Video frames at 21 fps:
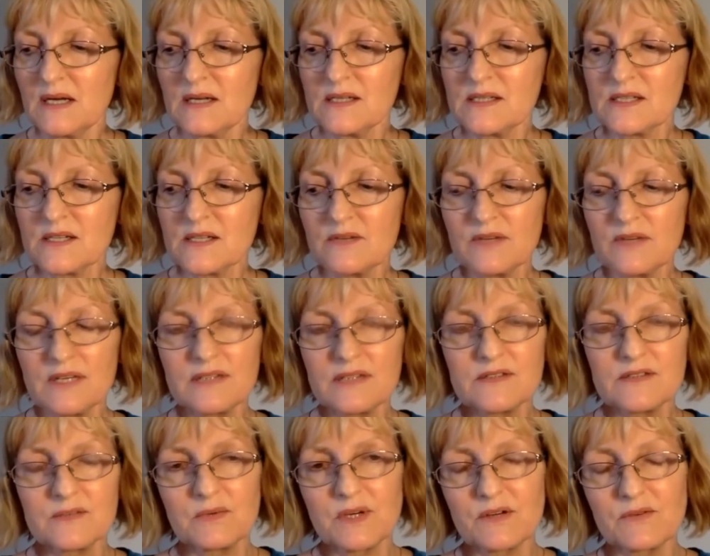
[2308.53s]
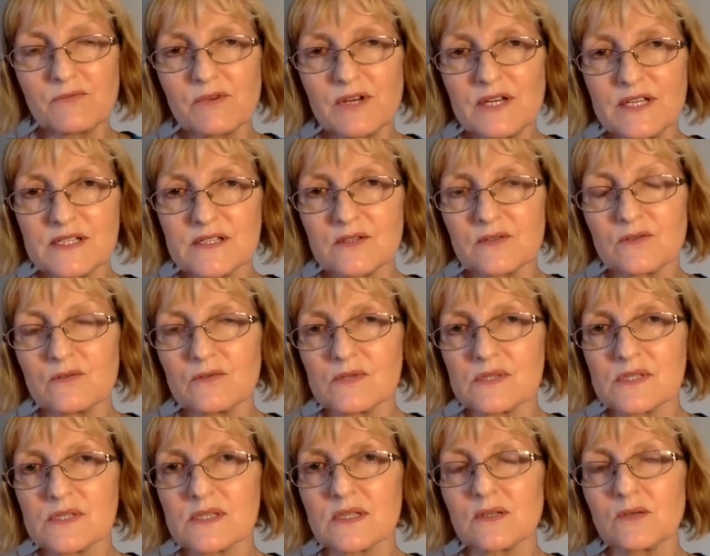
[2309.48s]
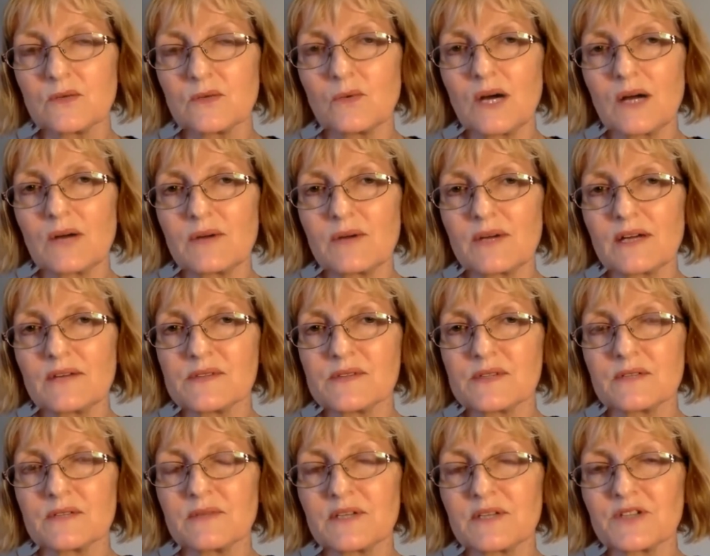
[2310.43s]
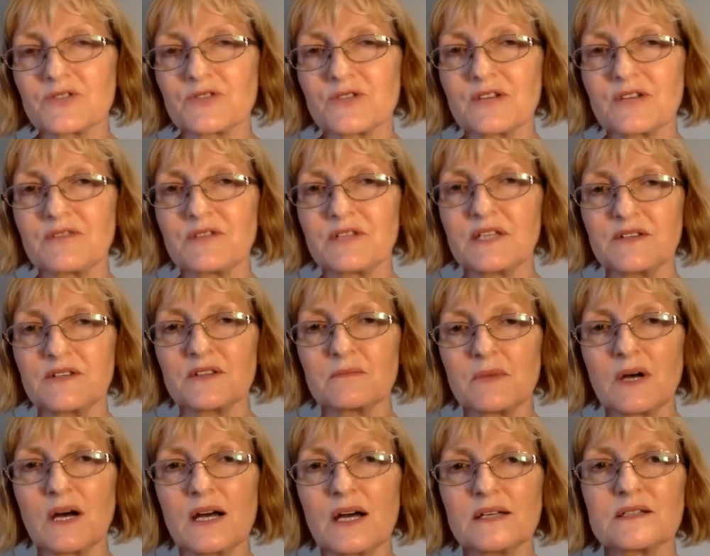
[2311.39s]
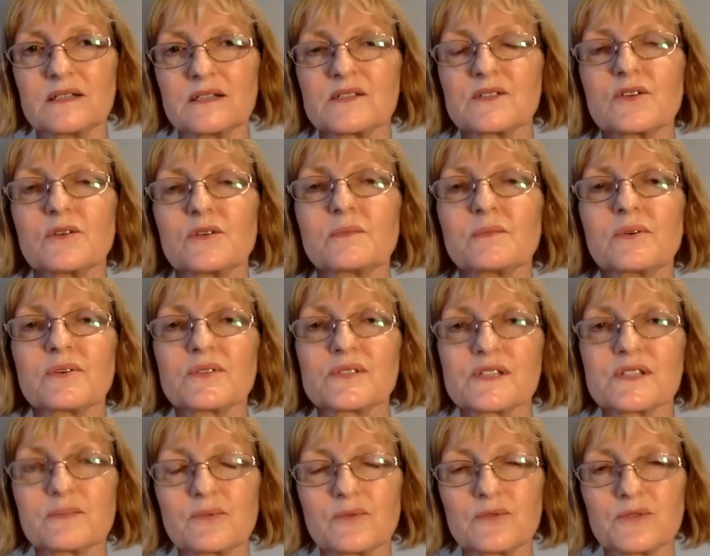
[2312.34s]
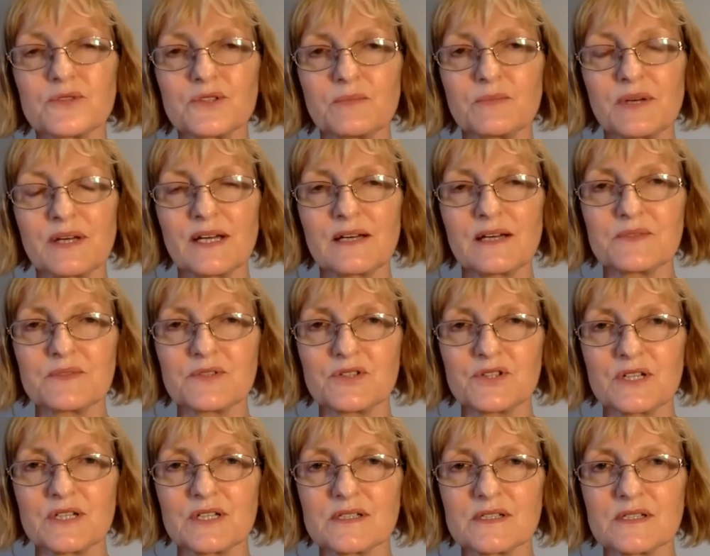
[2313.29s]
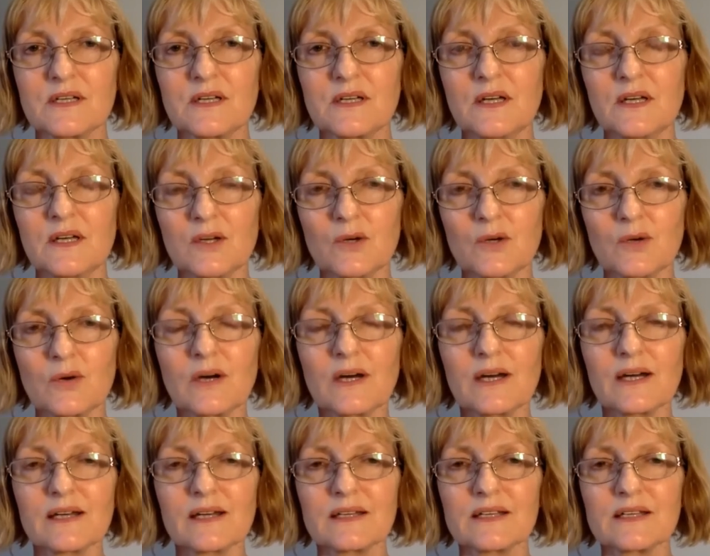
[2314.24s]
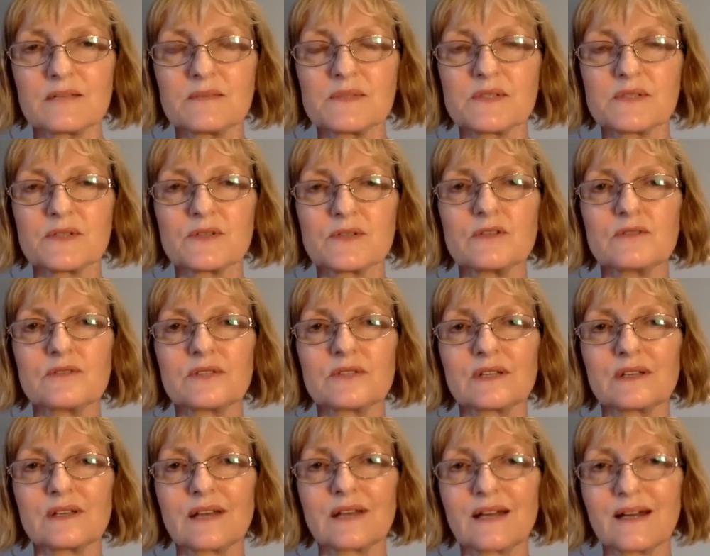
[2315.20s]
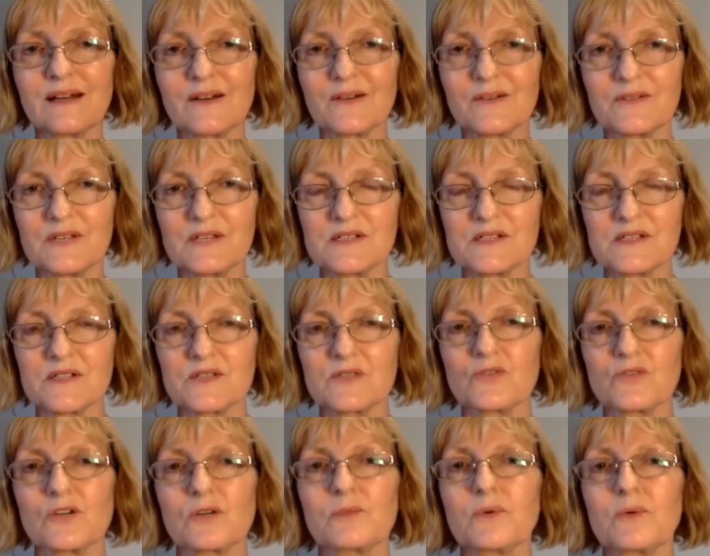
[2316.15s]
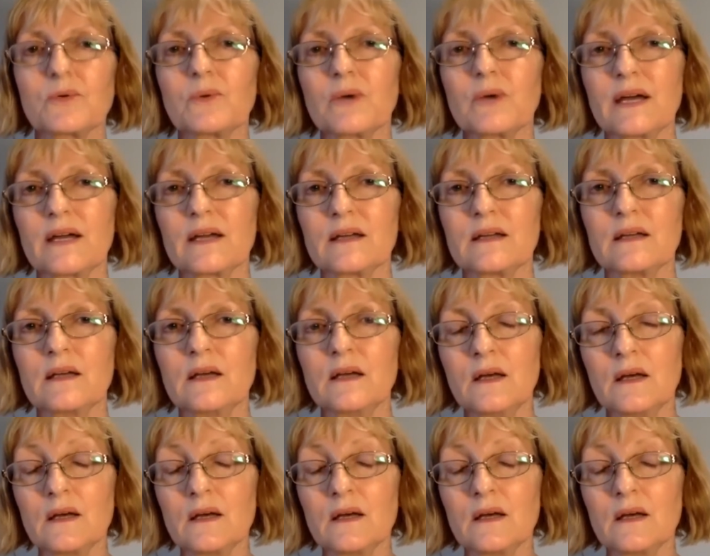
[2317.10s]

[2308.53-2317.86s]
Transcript: So that's one reason also why we have so much traffic in the mind. It's not possible to perhaps just quietly observe and allow things to drop away.